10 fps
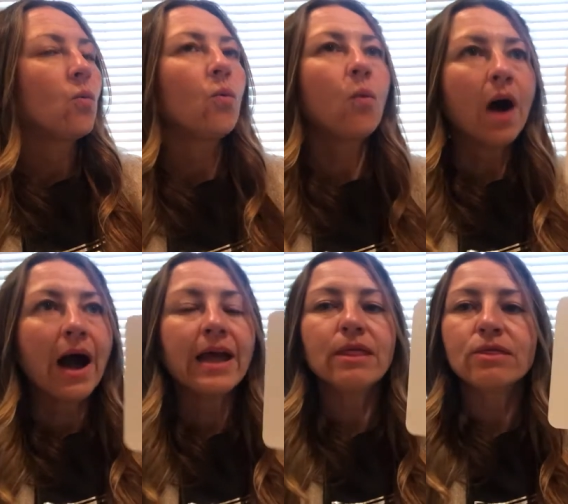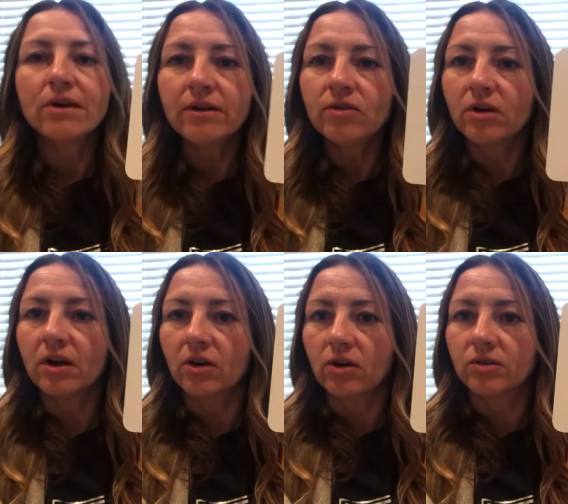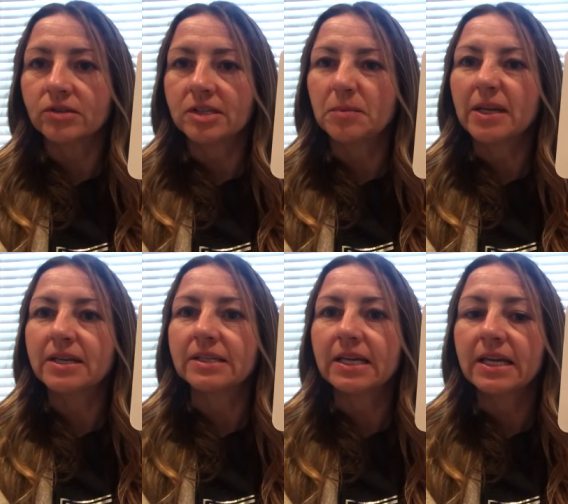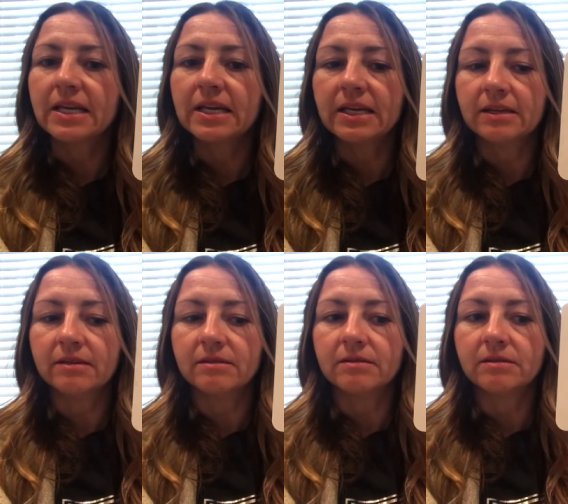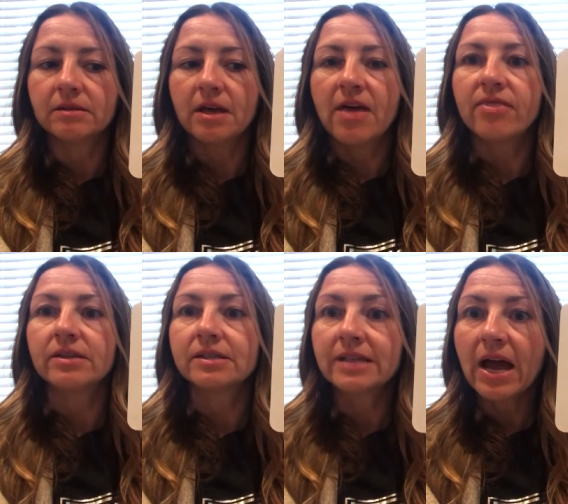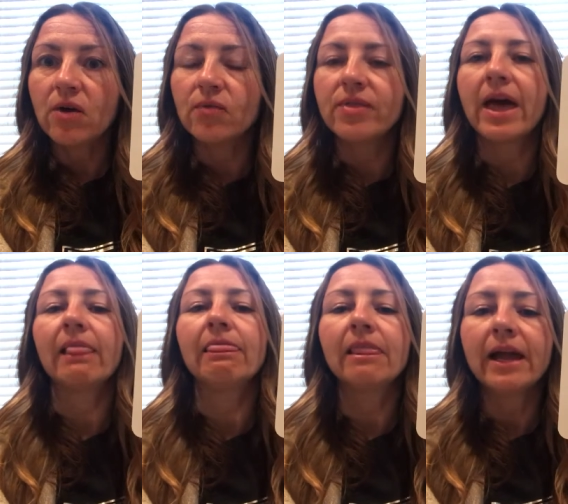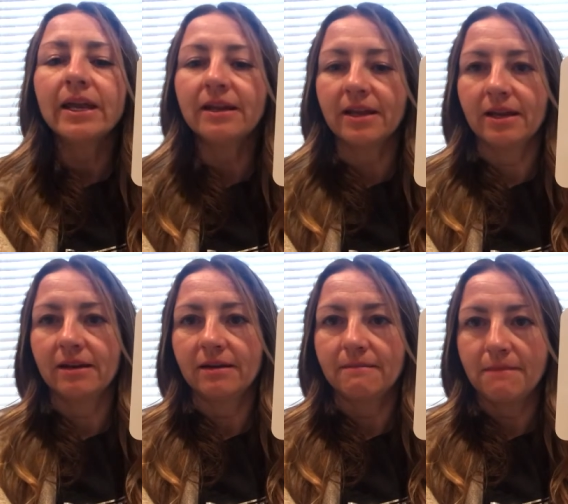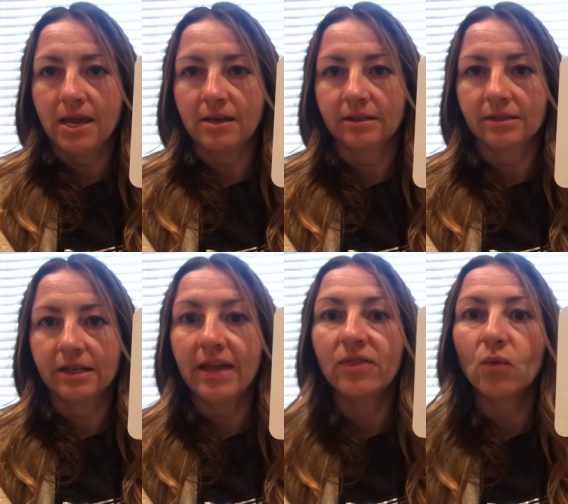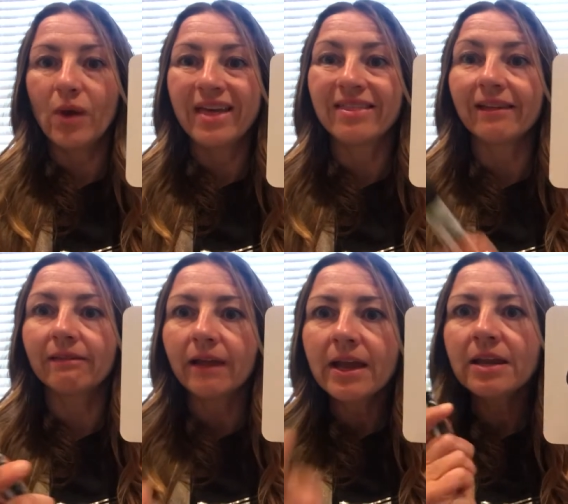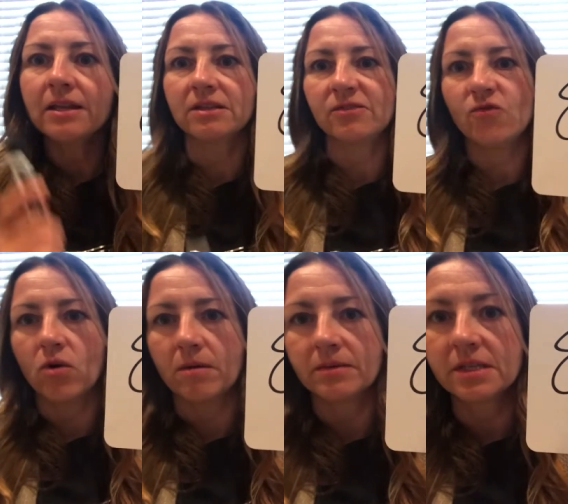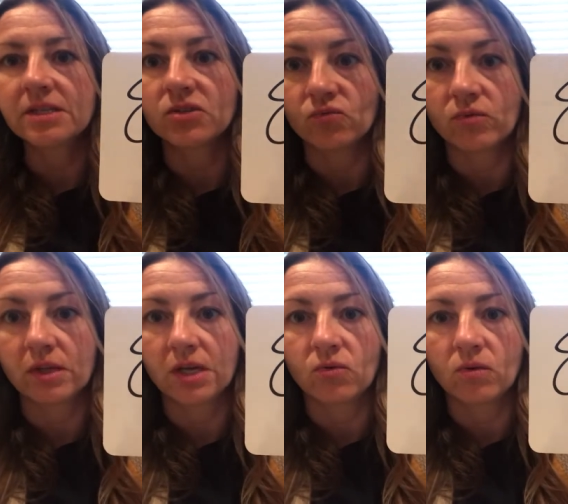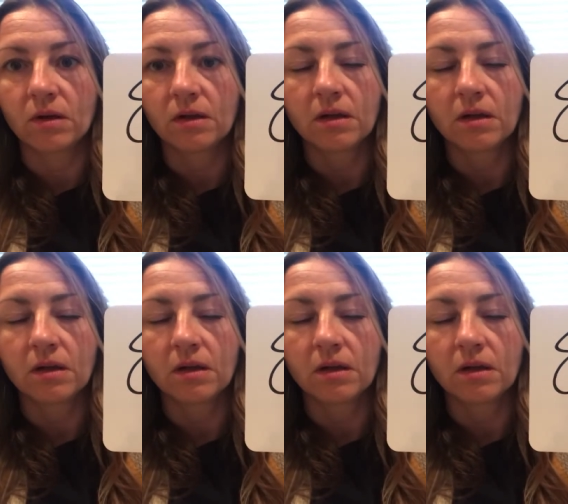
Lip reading: why thunder occurs is because it is the sound that lightning makes. And the way that lightning is formed, this is really cool,